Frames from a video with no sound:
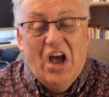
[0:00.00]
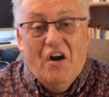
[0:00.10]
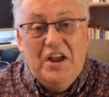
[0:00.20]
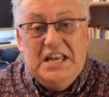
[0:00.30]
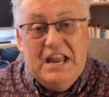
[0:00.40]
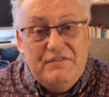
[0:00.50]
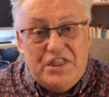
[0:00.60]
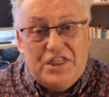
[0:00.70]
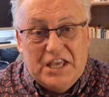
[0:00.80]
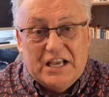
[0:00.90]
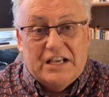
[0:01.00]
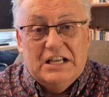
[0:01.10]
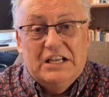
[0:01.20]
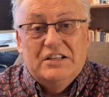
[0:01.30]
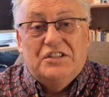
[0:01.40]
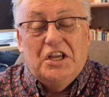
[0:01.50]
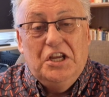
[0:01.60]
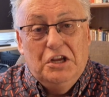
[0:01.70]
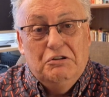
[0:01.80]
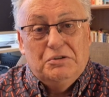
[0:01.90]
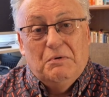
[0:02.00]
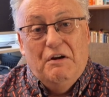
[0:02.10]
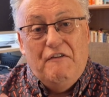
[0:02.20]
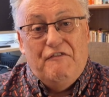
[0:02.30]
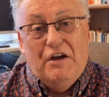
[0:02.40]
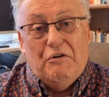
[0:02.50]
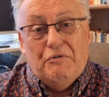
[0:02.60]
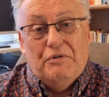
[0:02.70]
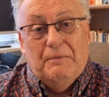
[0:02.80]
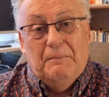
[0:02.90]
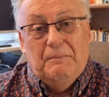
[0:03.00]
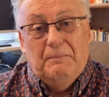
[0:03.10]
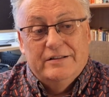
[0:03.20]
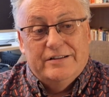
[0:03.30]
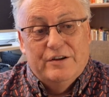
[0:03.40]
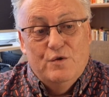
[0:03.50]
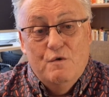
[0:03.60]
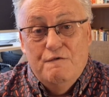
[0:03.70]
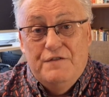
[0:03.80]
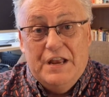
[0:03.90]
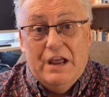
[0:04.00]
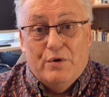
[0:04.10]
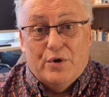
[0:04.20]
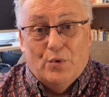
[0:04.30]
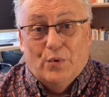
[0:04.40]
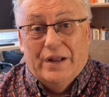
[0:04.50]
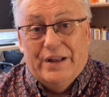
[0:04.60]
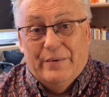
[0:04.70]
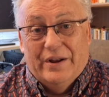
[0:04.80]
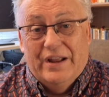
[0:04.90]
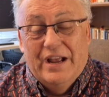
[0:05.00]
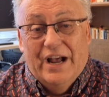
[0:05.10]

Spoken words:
I never think to use my phone to video call anyone.